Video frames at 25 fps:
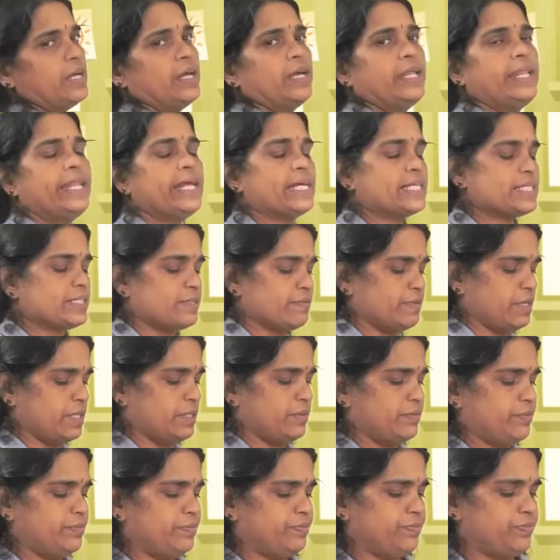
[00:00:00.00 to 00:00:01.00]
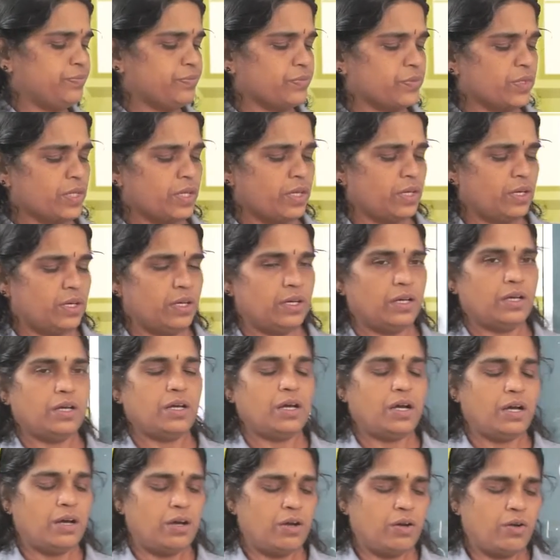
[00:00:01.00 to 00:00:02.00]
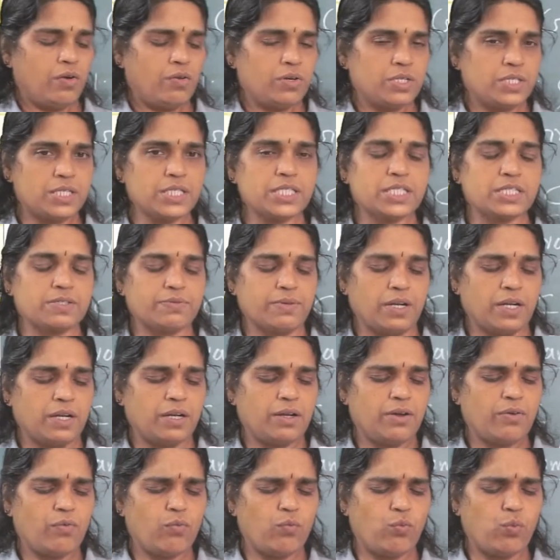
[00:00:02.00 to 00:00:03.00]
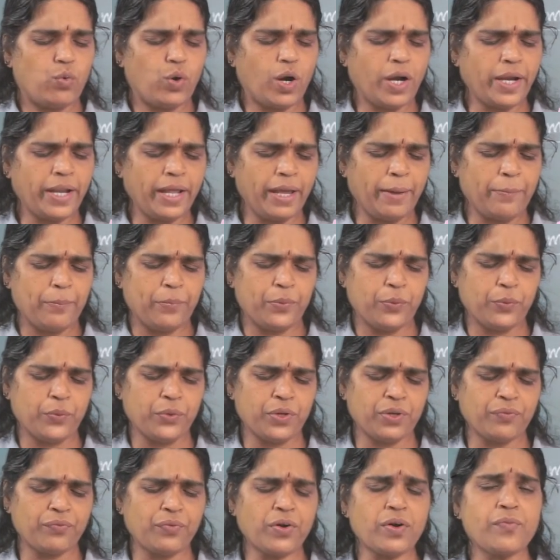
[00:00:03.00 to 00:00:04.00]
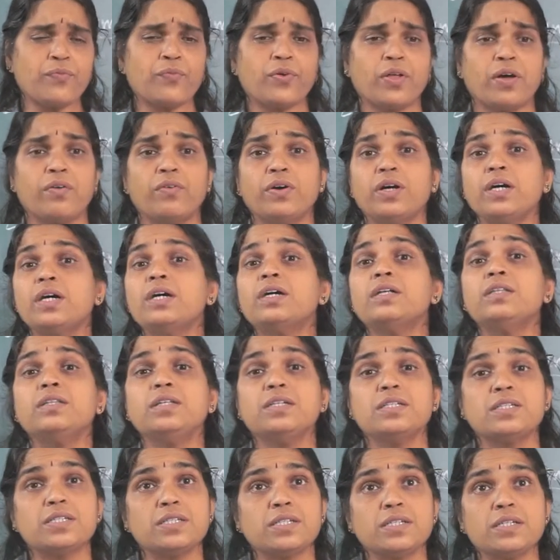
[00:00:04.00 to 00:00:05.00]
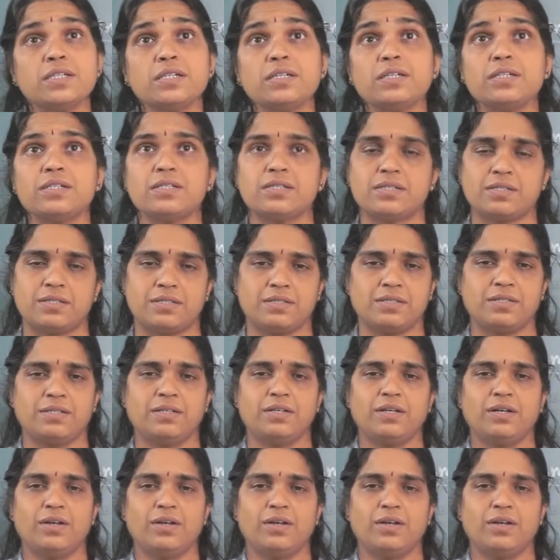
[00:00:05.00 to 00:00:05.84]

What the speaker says: Next one. Sixth one. What a beautiful flower this is.